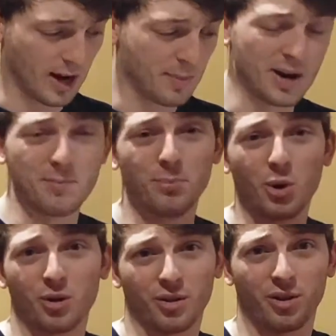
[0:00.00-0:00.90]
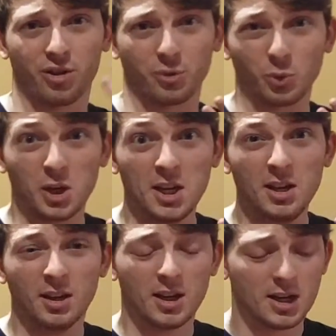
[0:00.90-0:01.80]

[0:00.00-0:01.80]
I'm on book 3.